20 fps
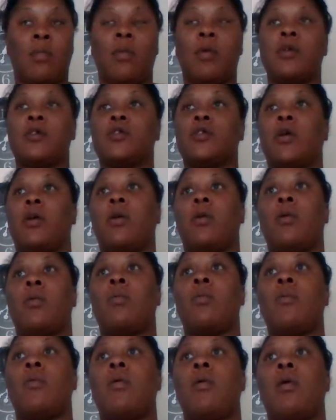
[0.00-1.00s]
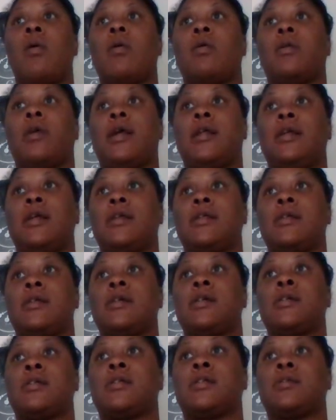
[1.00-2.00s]
So they did
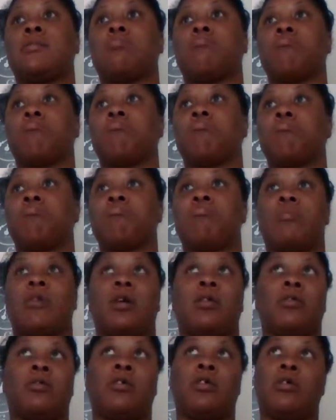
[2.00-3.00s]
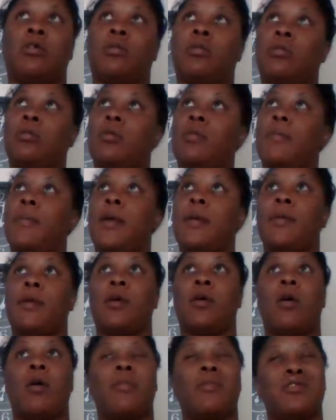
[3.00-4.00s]
this, I don't know, maybe
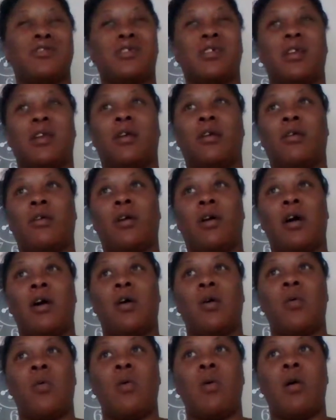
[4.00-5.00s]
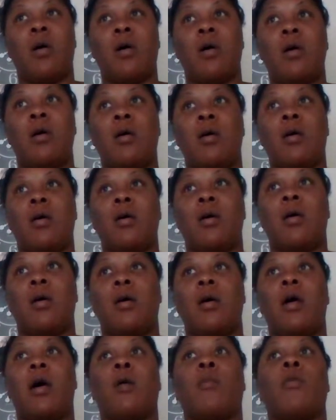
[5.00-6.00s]
almost a year ago.
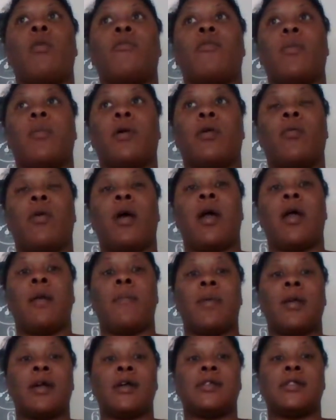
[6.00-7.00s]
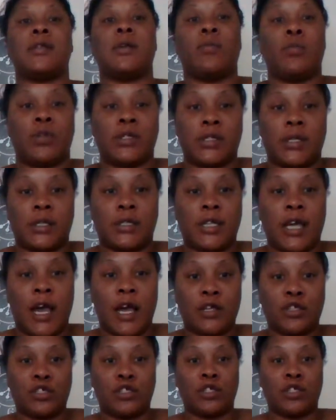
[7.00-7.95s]
And I woke from it crying because it was attached